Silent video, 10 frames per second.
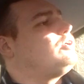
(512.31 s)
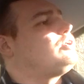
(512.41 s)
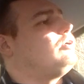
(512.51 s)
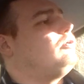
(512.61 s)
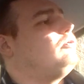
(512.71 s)

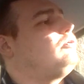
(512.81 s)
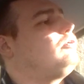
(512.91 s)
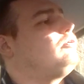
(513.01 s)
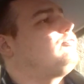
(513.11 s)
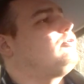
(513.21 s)
So,
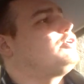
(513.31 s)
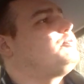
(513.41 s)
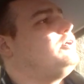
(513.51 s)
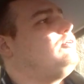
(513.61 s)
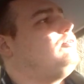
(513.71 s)
of course,
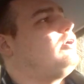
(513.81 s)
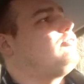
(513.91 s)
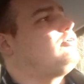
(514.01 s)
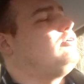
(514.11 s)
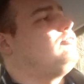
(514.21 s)
we
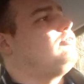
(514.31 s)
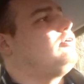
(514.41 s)
have an